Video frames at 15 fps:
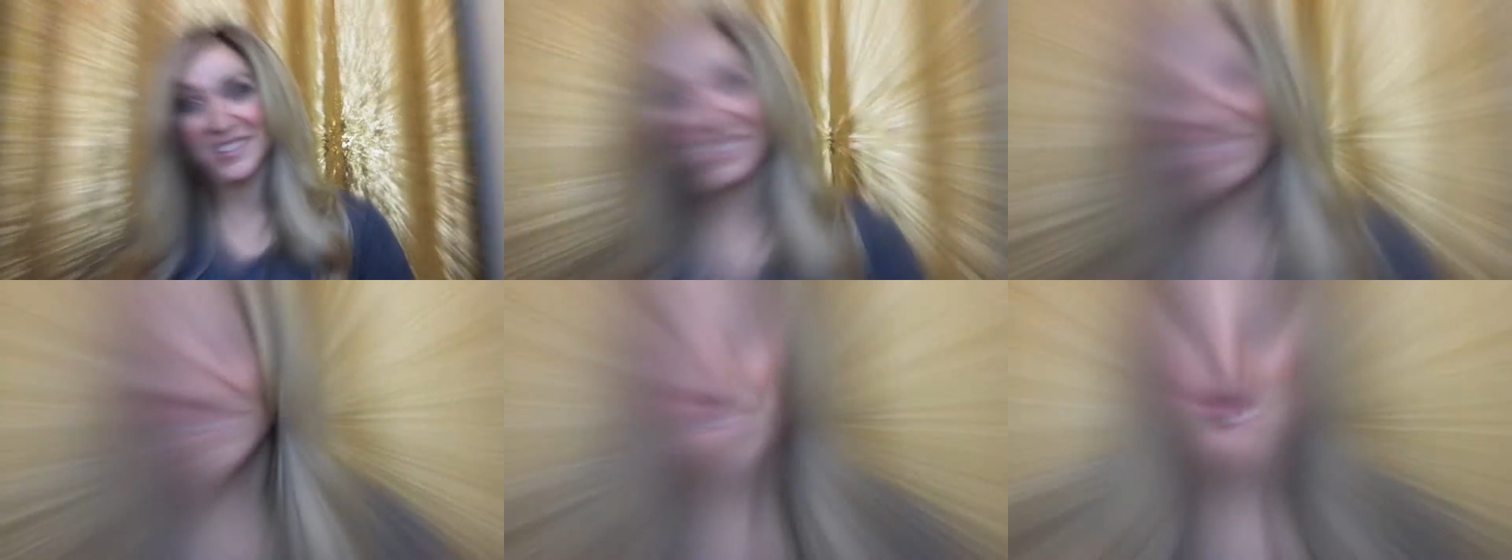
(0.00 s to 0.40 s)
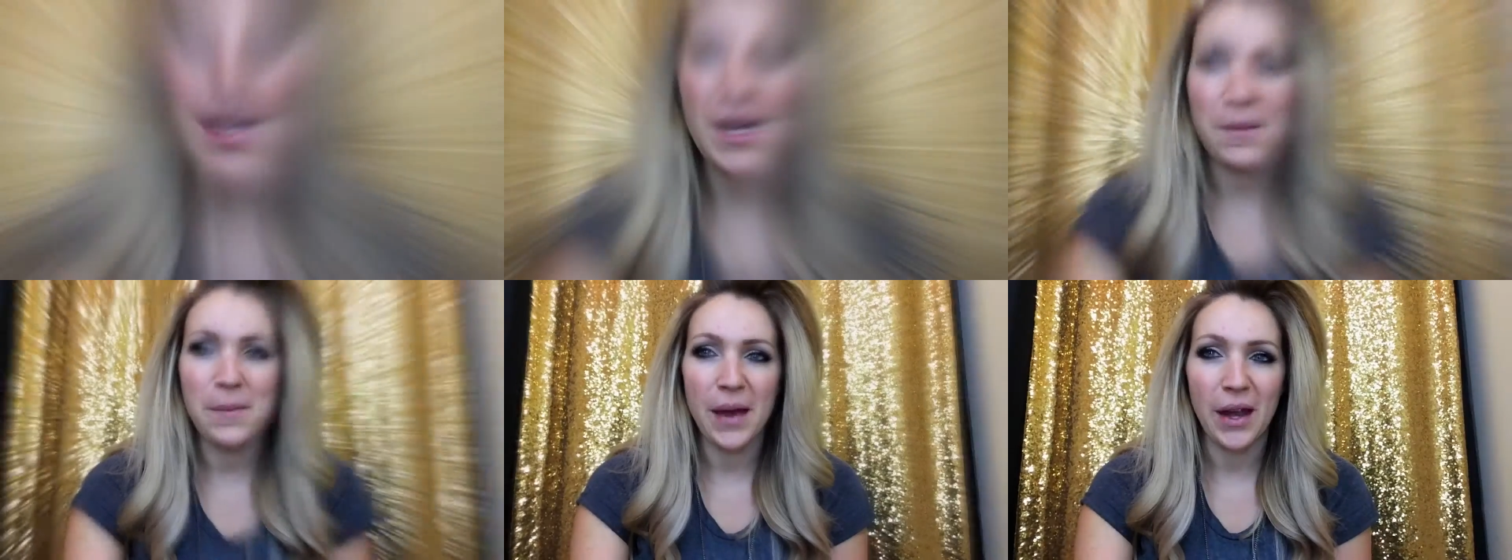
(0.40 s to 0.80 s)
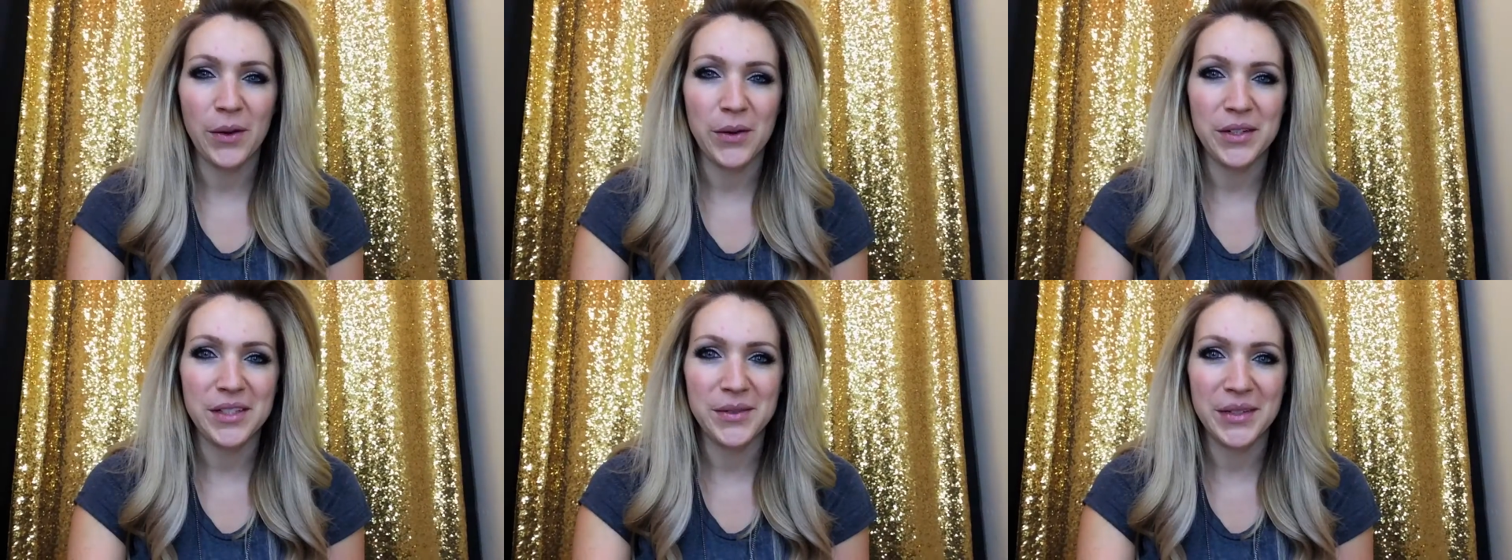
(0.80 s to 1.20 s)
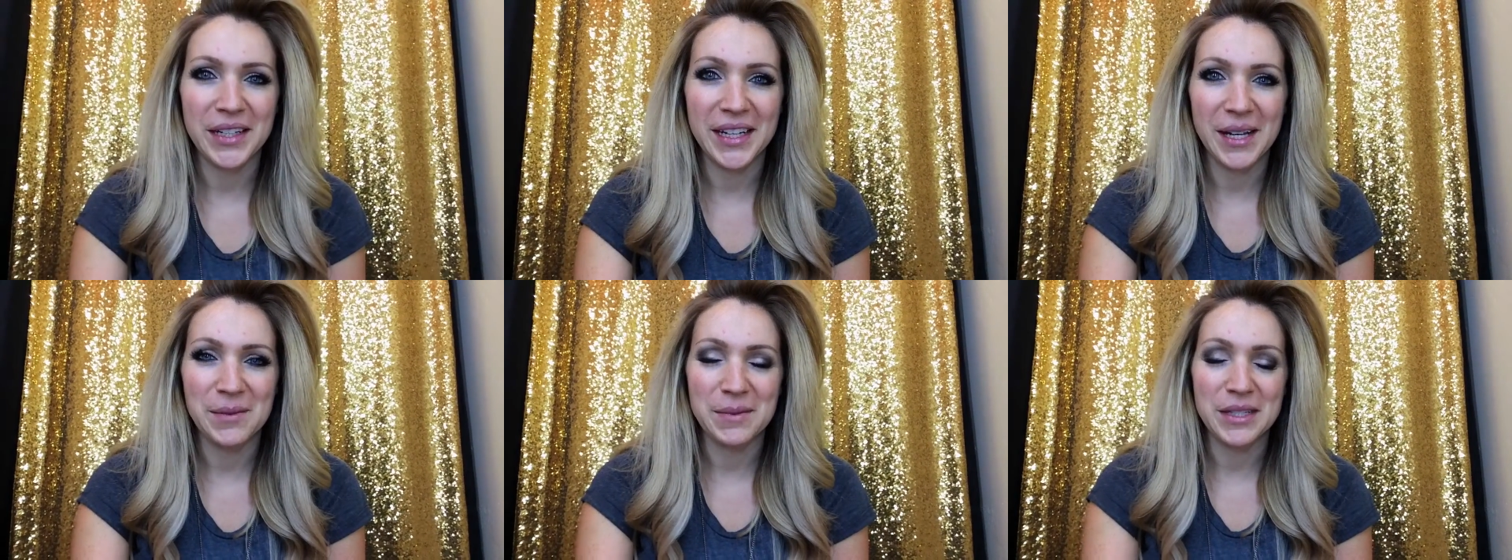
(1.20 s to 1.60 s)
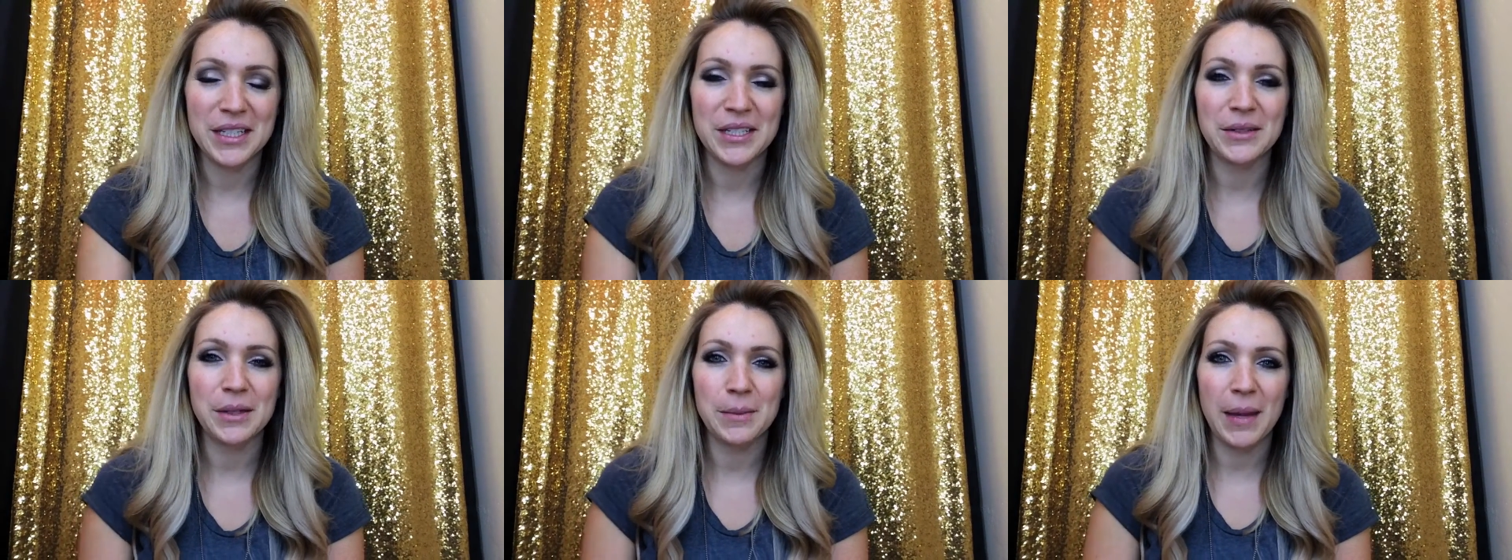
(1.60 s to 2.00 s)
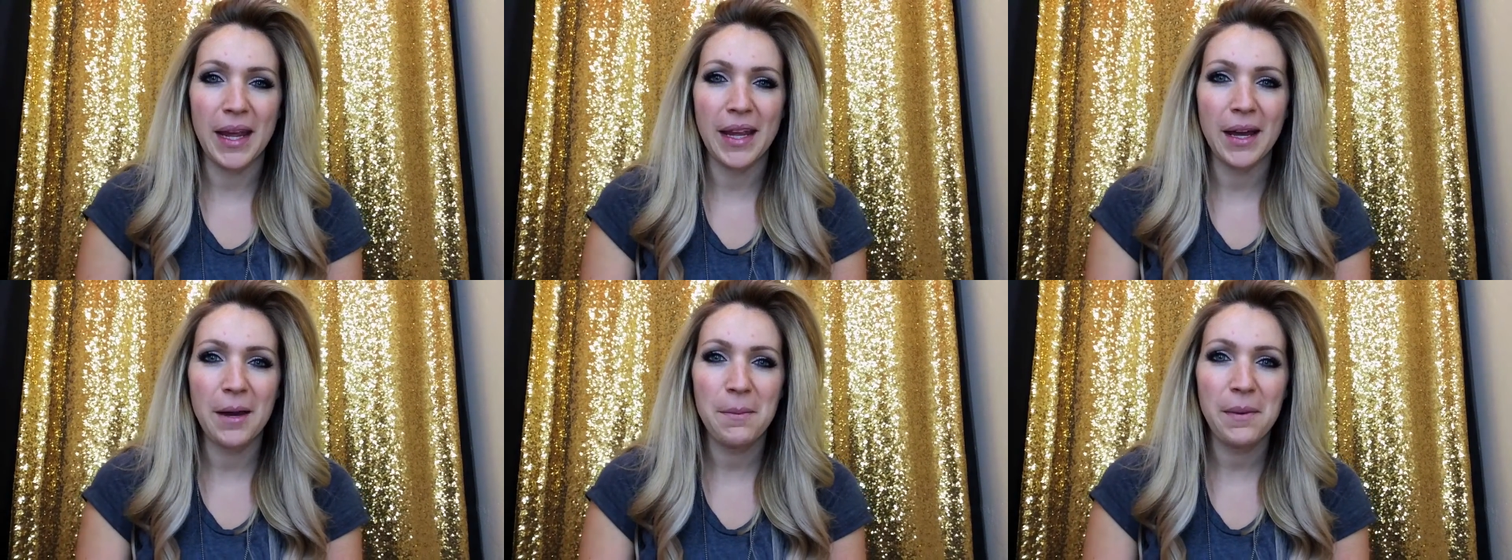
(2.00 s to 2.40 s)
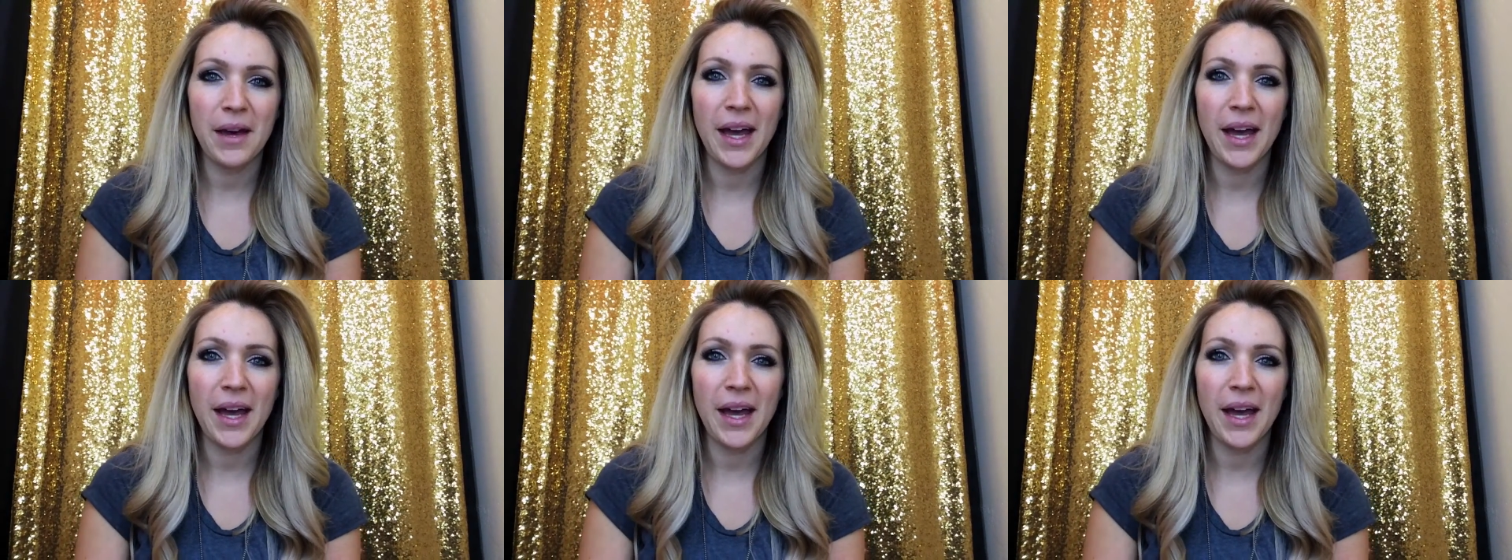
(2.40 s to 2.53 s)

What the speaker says: So I'm kind of backwards when it comes to doing makeup.